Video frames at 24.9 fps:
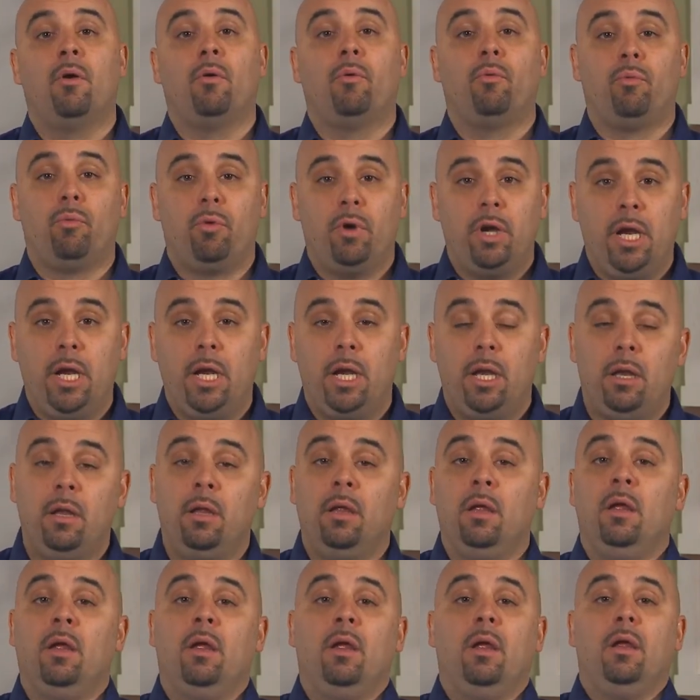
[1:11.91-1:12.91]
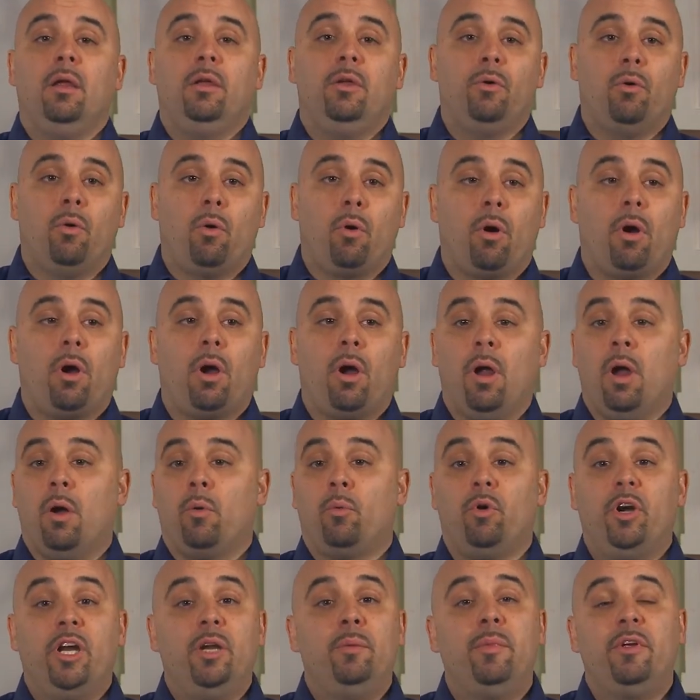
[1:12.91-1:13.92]
read your
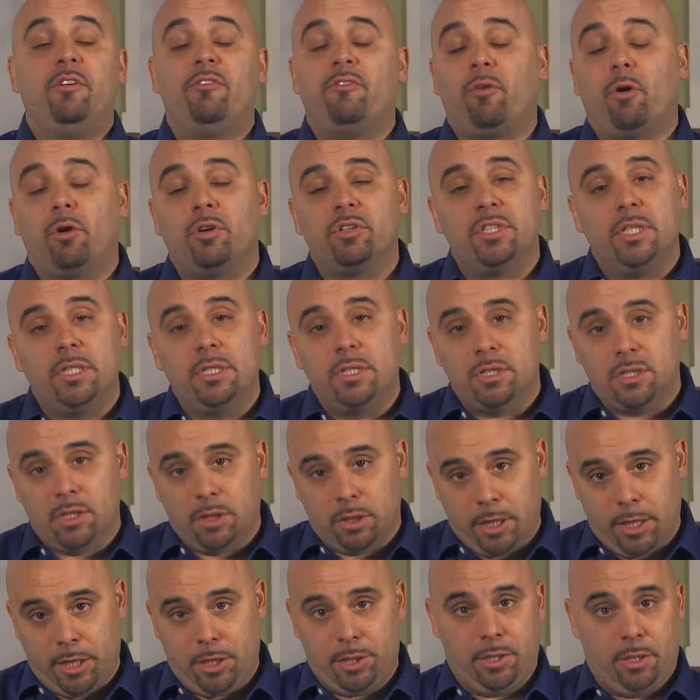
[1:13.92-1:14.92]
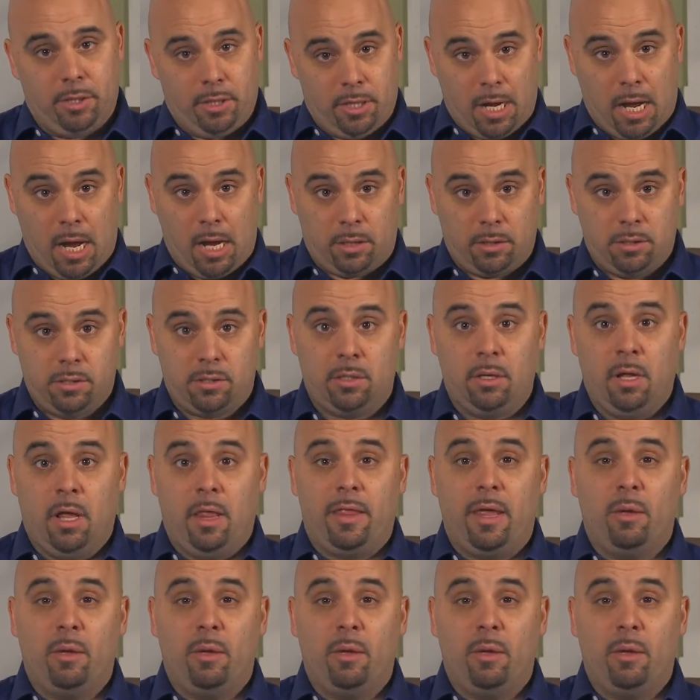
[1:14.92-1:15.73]
README first installation docs.